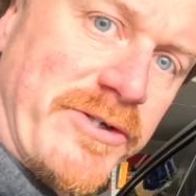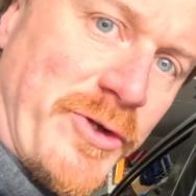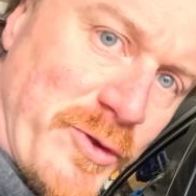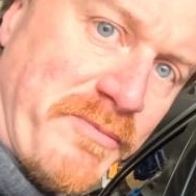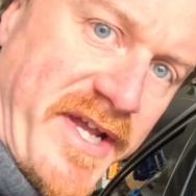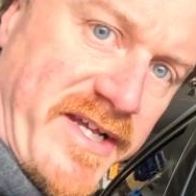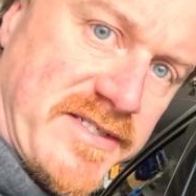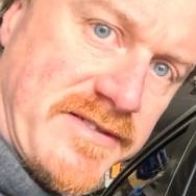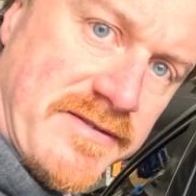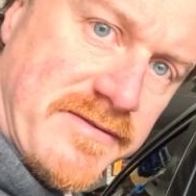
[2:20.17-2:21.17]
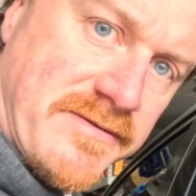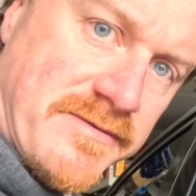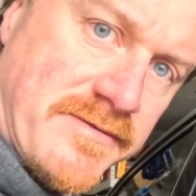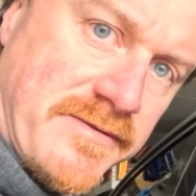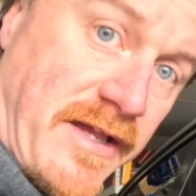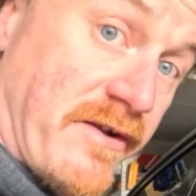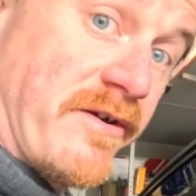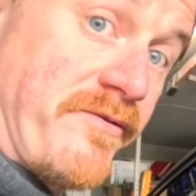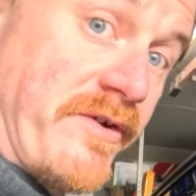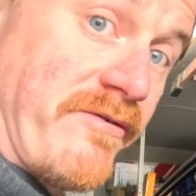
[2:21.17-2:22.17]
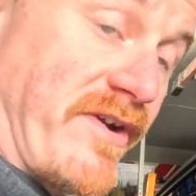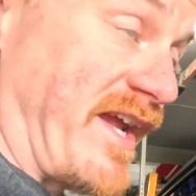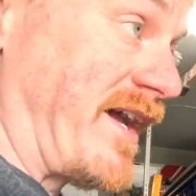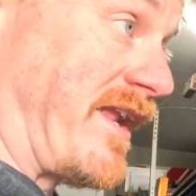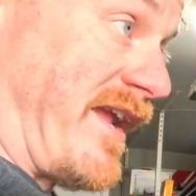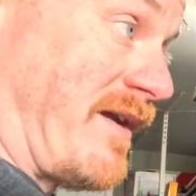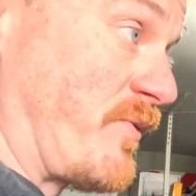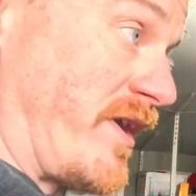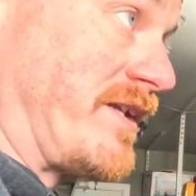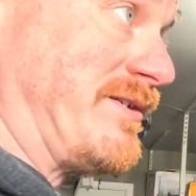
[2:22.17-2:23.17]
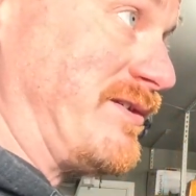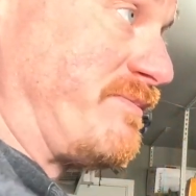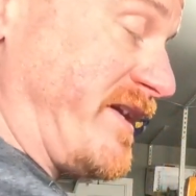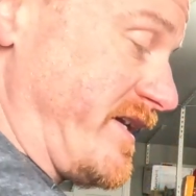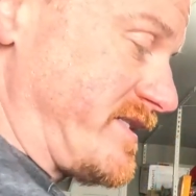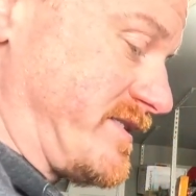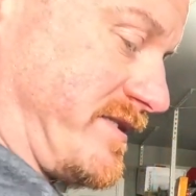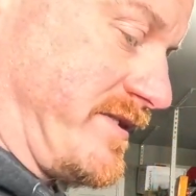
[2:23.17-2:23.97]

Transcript: toothpaste. I don't know if you ever had Amway toothpaste.